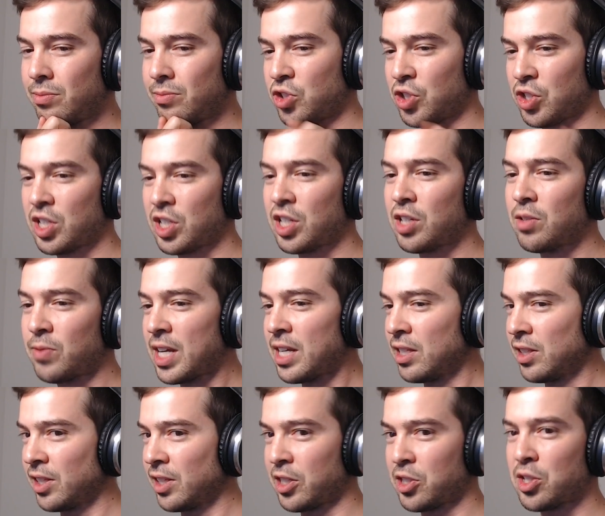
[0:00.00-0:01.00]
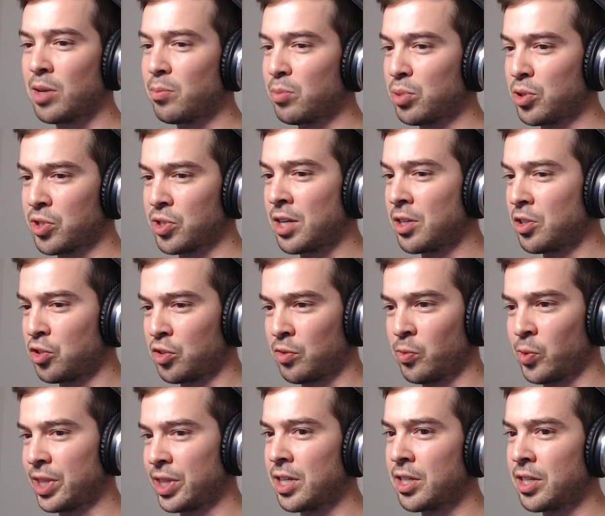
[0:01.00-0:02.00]
just convey like some percentage of
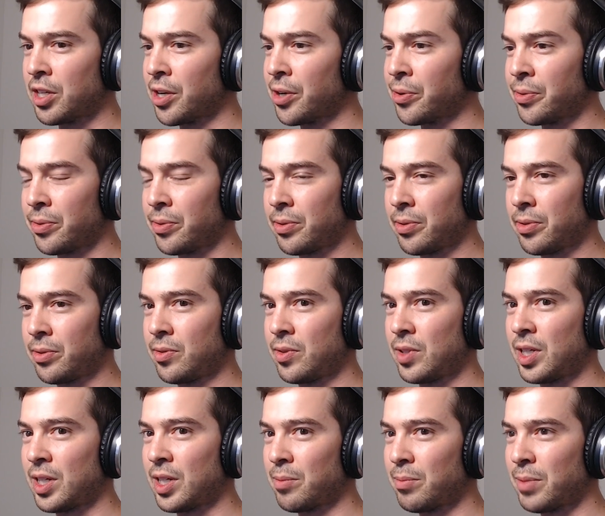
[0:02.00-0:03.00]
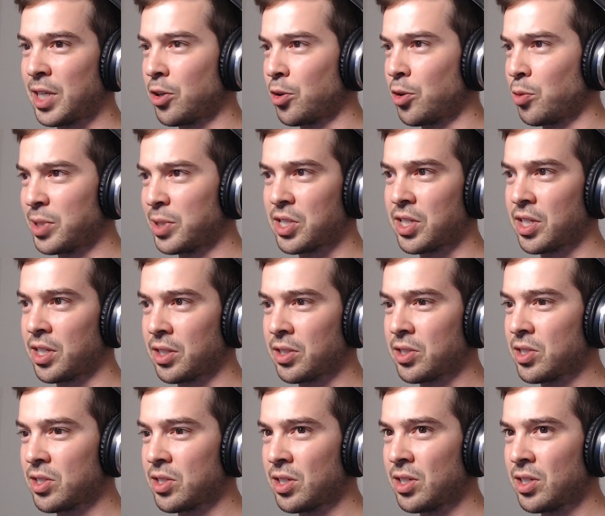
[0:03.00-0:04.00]
what they know um, and hope it
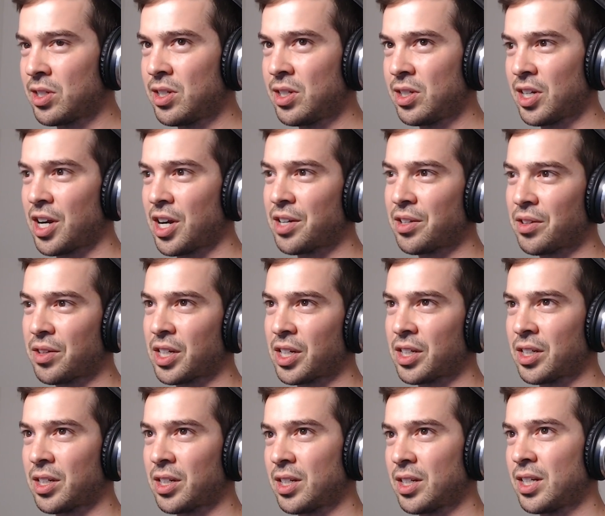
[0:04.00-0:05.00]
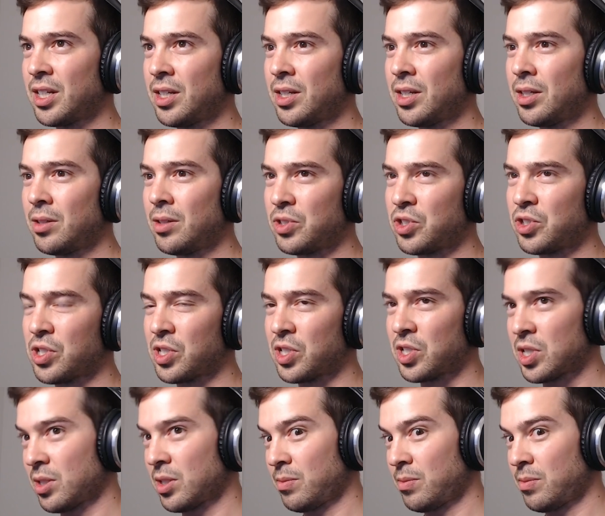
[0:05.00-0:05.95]
sticks kind of thing mm -hmm. which is